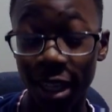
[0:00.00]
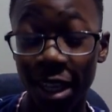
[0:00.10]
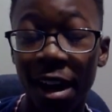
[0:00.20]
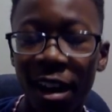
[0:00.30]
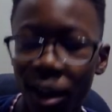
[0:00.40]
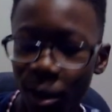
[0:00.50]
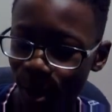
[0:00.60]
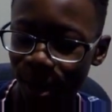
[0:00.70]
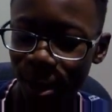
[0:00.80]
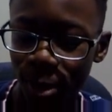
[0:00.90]

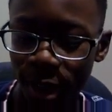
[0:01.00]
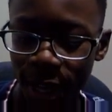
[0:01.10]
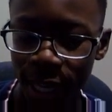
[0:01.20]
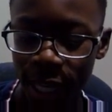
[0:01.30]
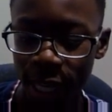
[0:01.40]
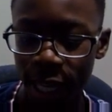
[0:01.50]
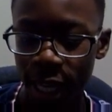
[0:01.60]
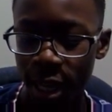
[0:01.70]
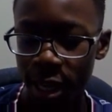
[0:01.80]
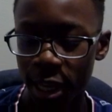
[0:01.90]
what do you say?
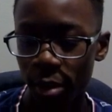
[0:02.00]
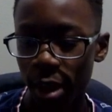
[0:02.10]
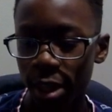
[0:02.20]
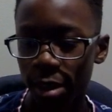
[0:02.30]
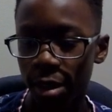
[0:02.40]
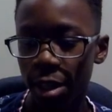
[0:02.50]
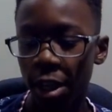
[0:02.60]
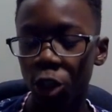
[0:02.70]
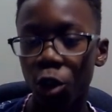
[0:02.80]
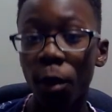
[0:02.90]
He was
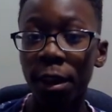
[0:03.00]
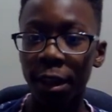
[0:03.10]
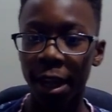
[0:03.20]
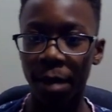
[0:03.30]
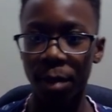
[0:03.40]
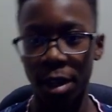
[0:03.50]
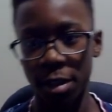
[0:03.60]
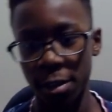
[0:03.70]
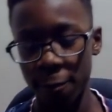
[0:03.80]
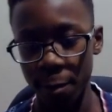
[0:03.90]
controlling the game,
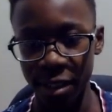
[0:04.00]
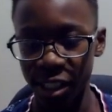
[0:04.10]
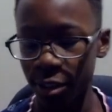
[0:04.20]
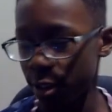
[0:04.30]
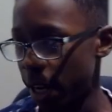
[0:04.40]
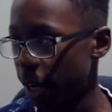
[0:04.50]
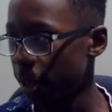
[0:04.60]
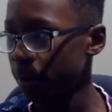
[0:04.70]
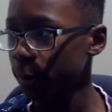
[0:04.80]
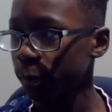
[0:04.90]
basically, for Manchester
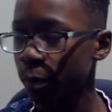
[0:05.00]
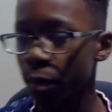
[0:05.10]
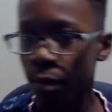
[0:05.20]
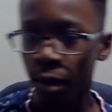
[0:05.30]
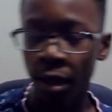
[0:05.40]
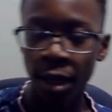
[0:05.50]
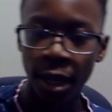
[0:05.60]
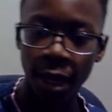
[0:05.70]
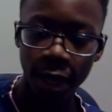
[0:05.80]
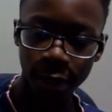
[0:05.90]
United.
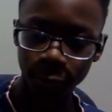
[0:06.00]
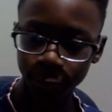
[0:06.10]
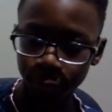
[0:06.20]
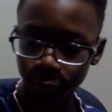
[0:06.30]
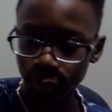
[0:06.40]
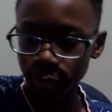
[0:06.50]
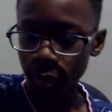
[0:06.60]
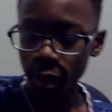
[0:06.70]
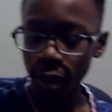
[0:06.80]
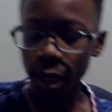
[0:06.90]
And
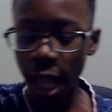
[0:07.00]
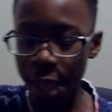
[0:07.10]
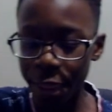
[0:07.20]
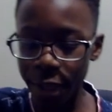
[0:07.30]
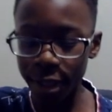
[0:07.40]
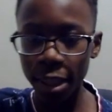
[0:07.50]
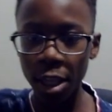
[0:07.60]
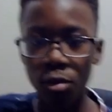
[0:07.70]
I think that this